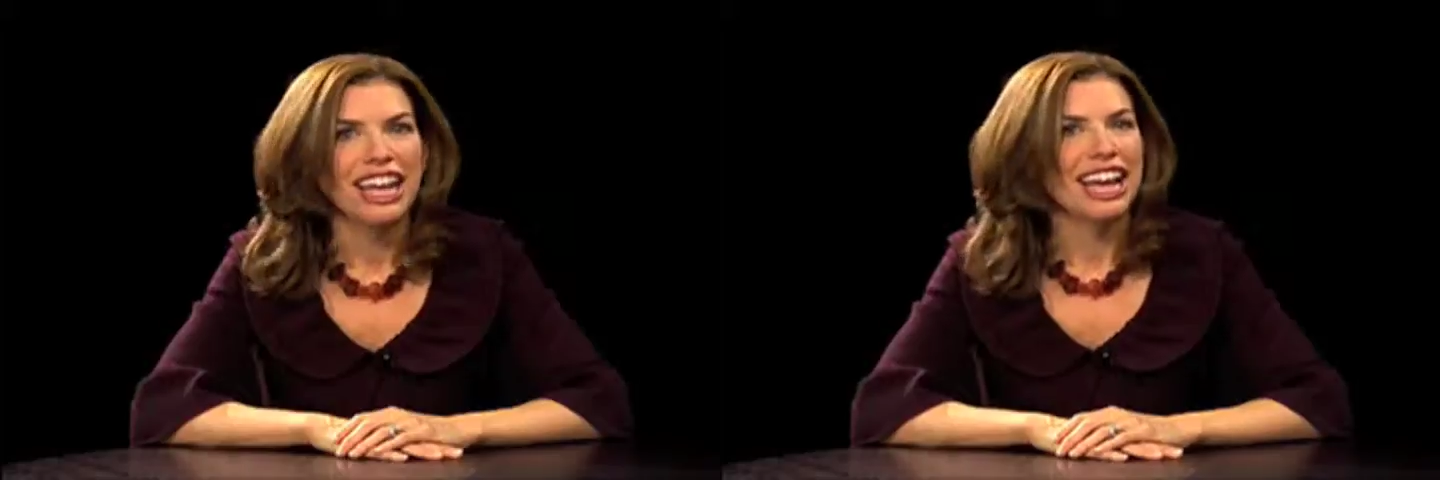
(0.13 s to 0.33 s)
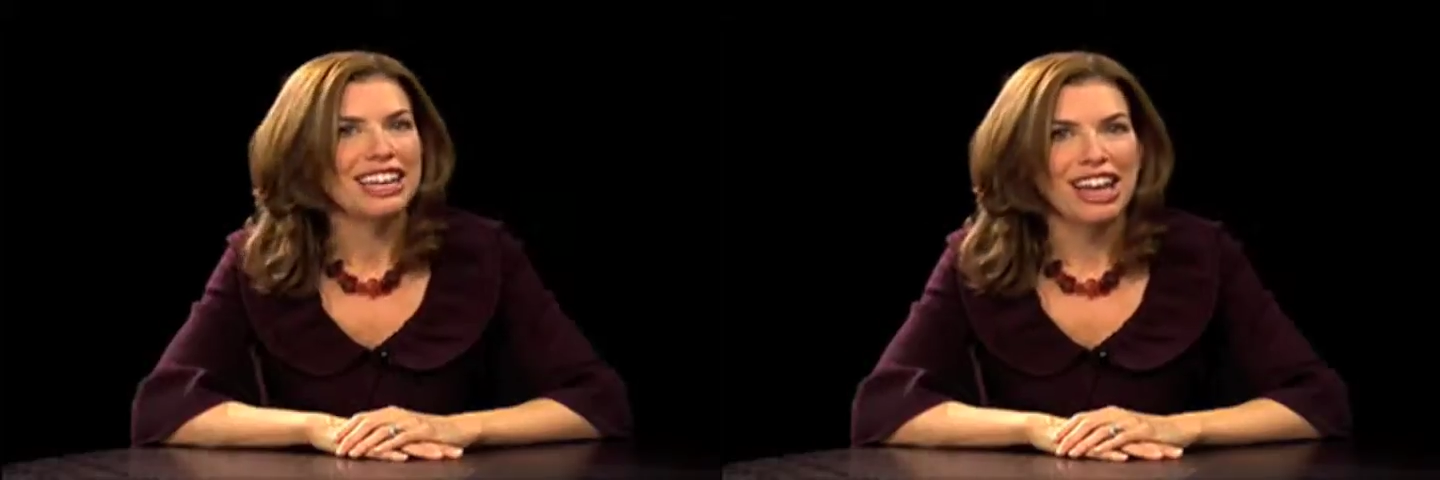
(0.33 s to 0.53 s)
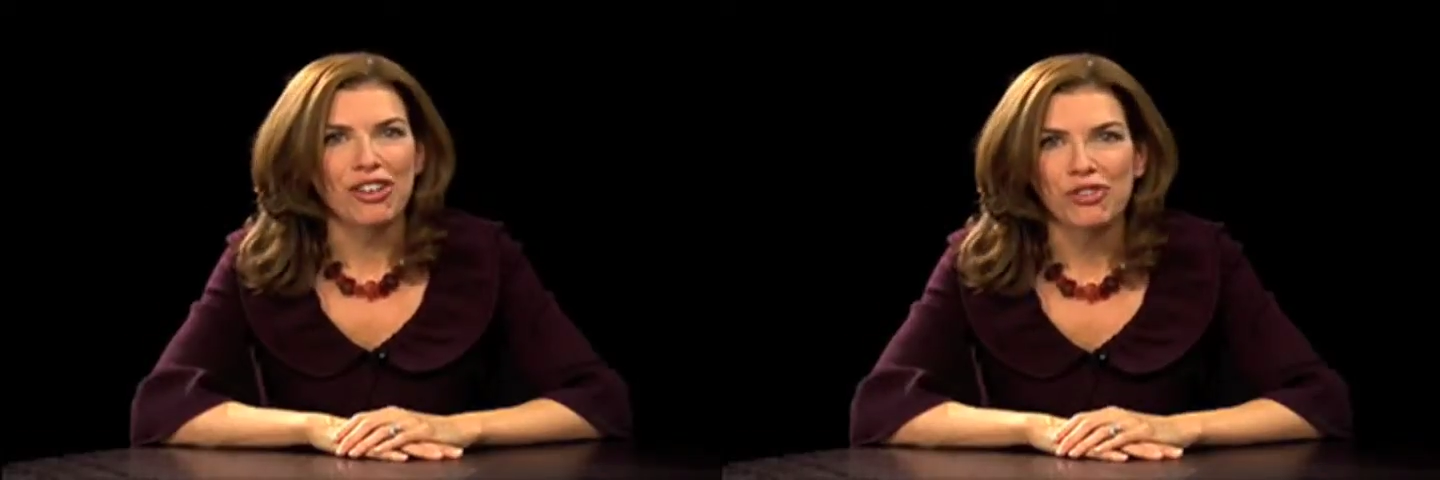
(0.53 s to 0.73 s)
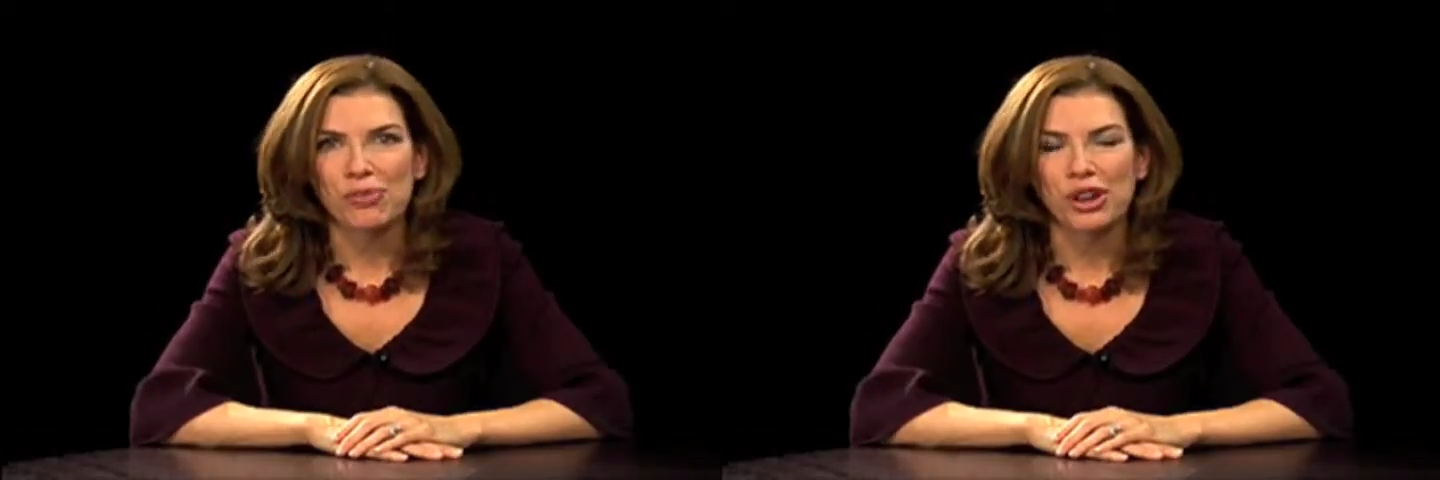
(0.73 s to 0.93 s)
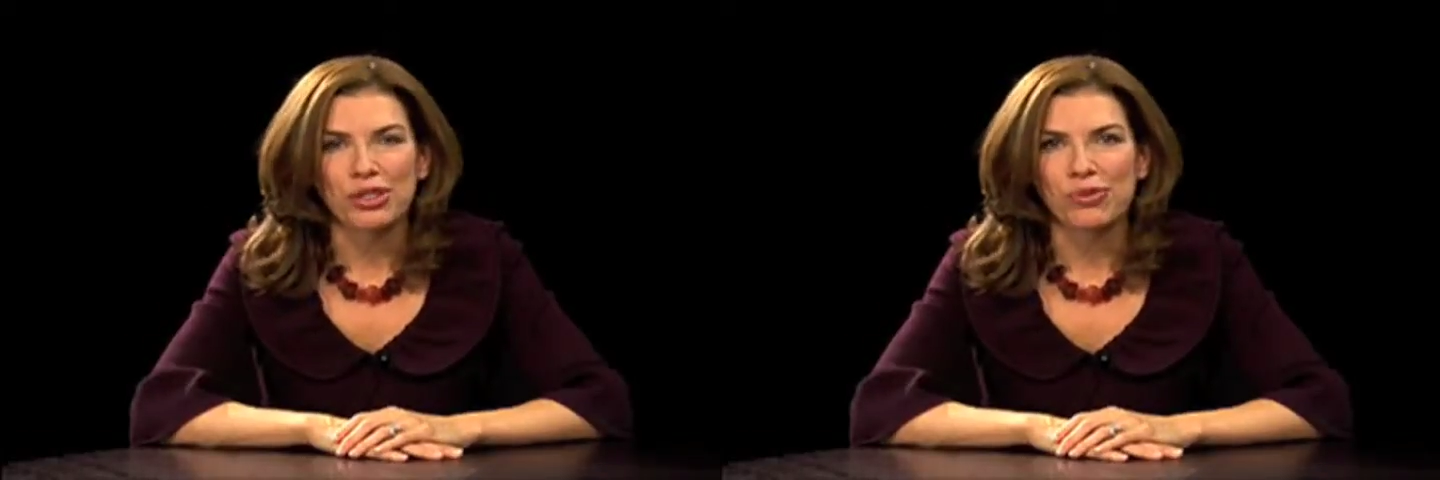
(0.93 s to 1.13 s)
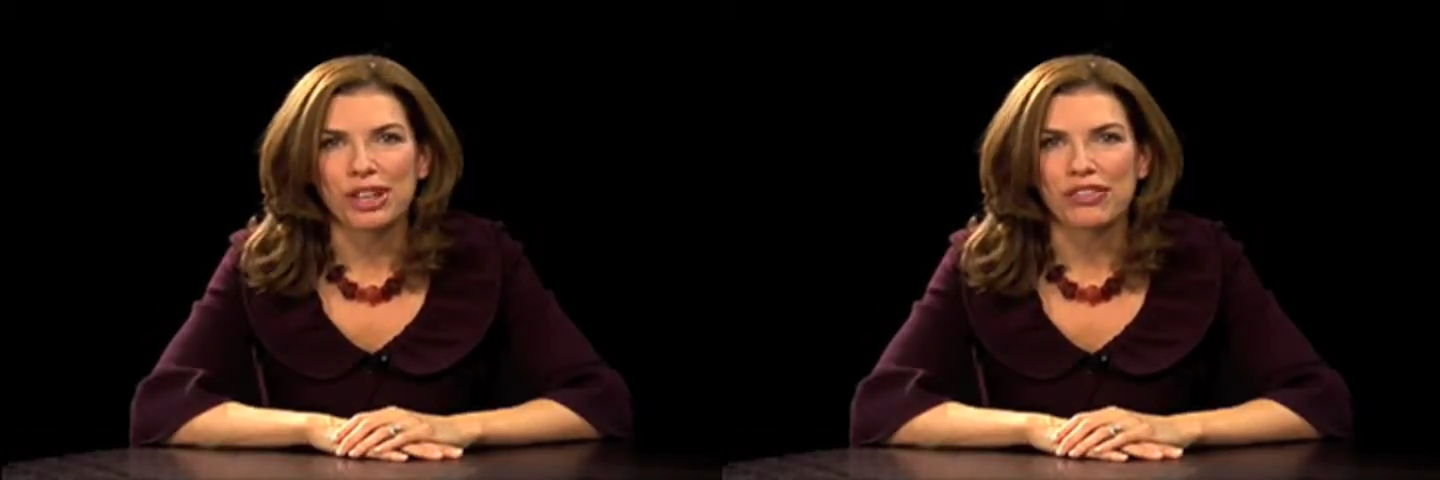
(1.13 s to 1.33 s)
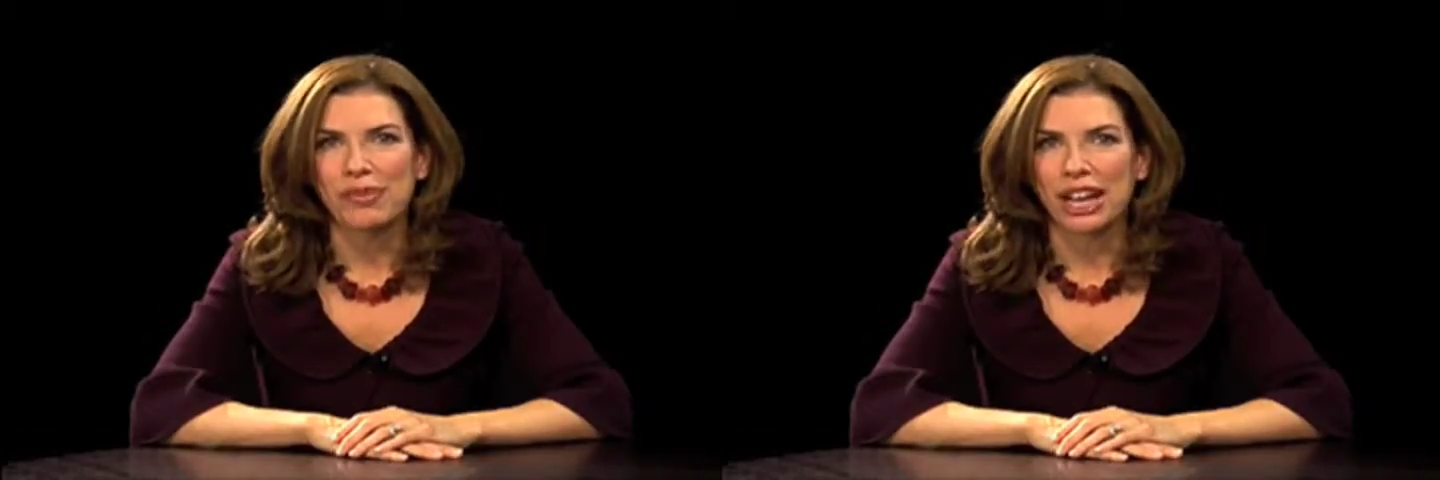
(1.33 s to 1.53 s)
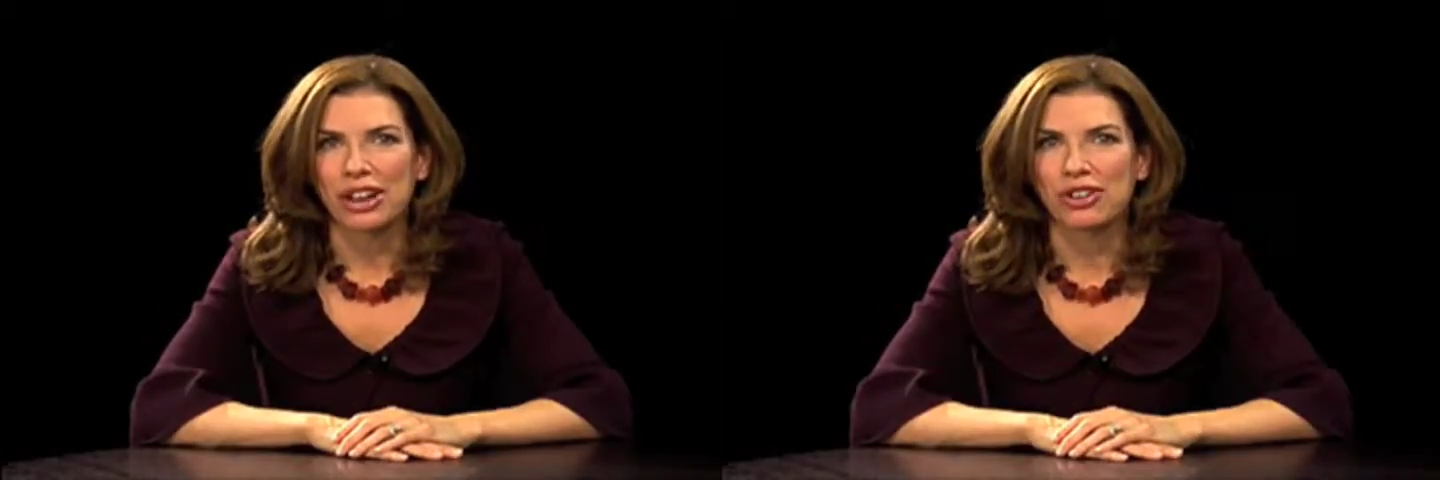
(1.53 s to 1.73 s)
And now for part 3 of
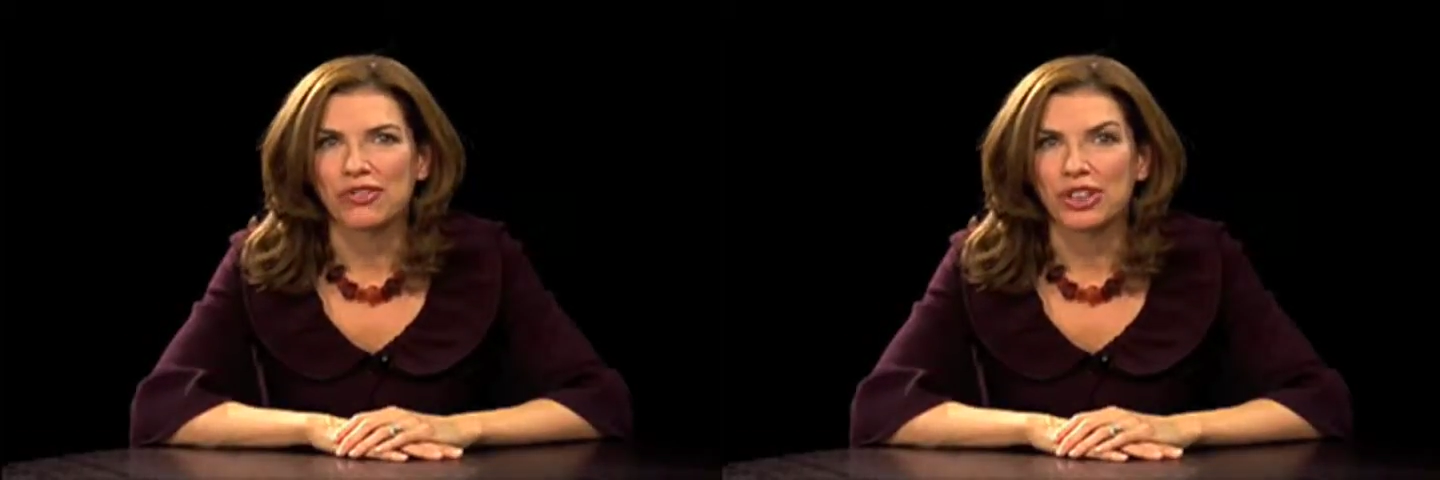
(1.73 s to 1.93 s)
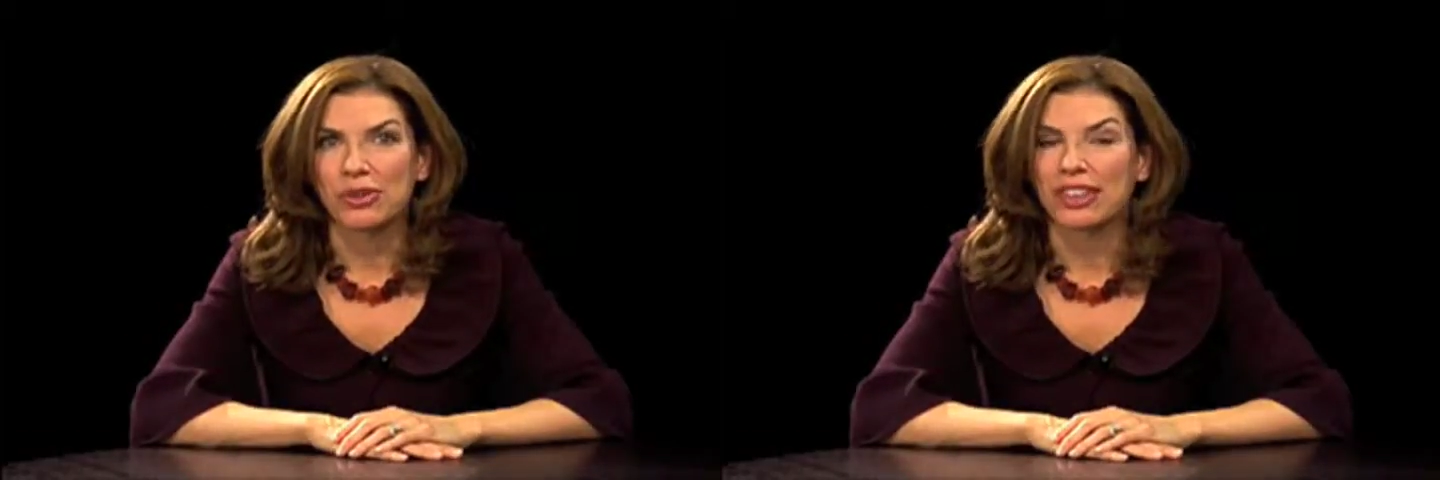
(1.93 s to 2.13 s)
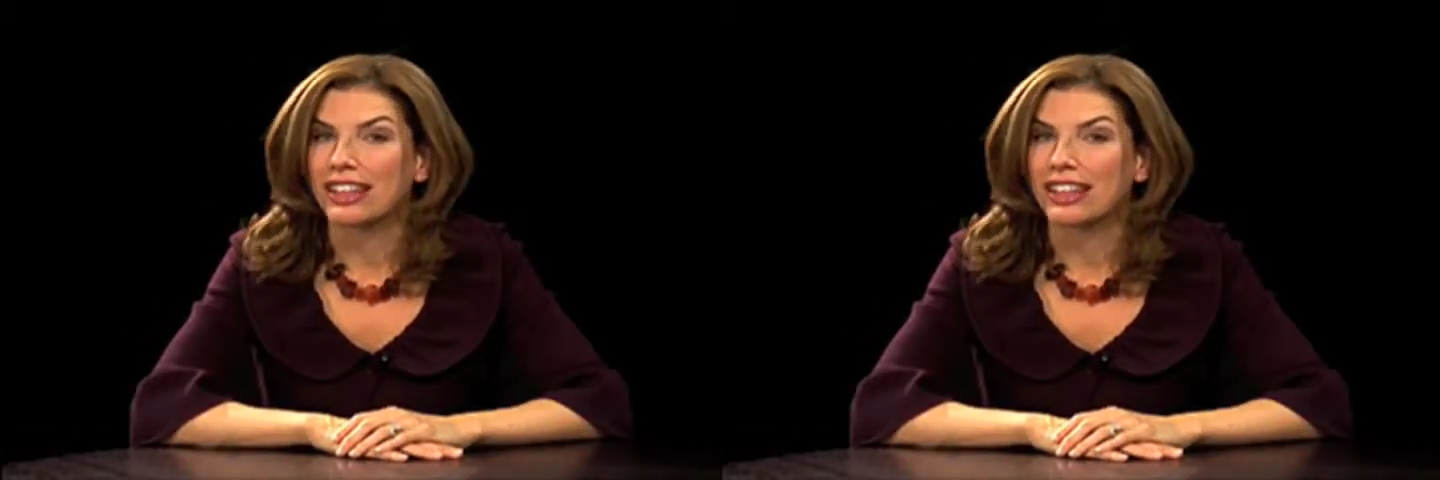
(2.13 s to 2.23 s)
my interview with the